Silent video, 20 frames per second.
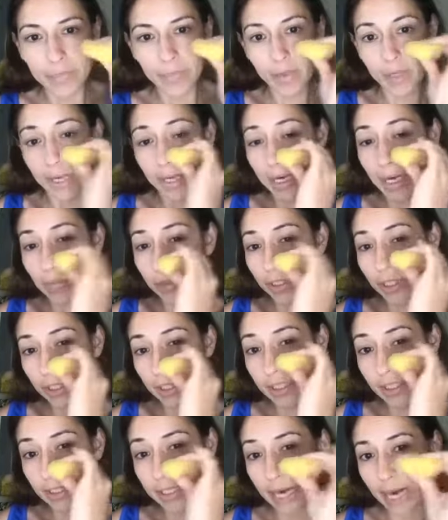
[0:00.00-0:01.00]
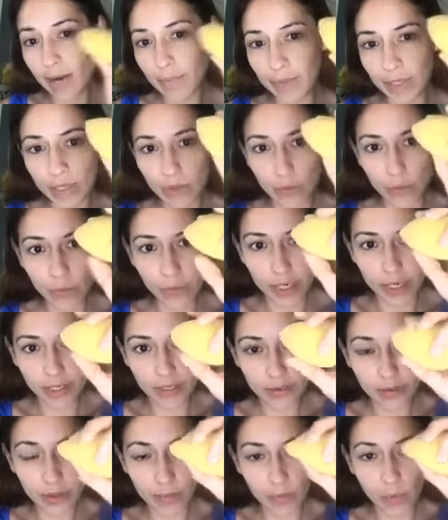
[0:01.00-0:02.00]
And I'm just dabbing with
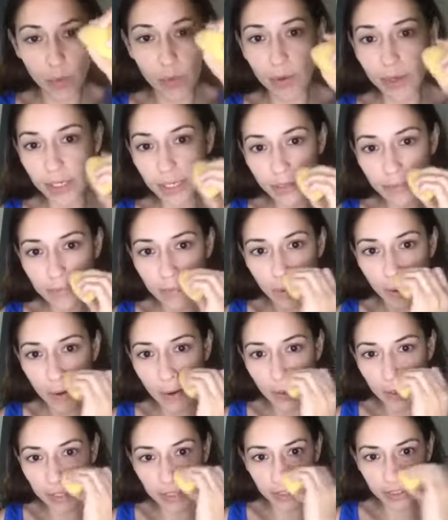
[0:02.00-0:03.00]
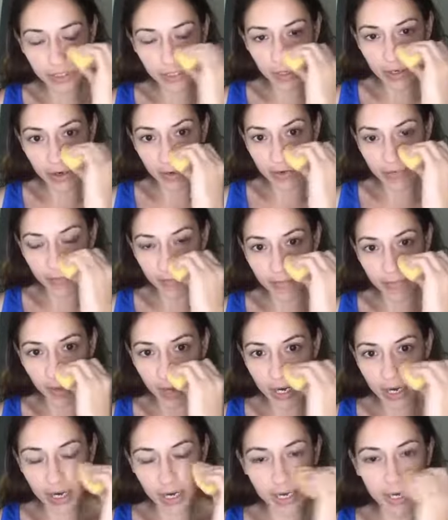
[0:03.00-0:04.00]
the pointy part of
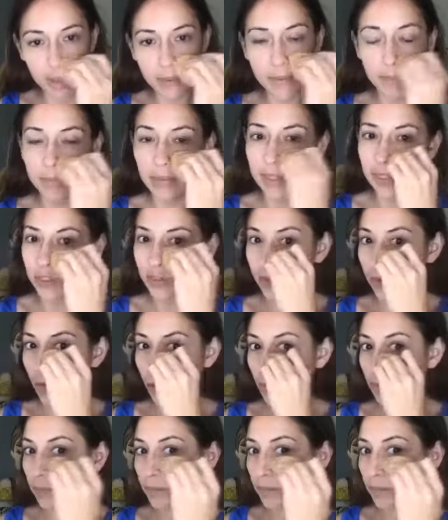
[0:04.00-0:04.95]
my blender full.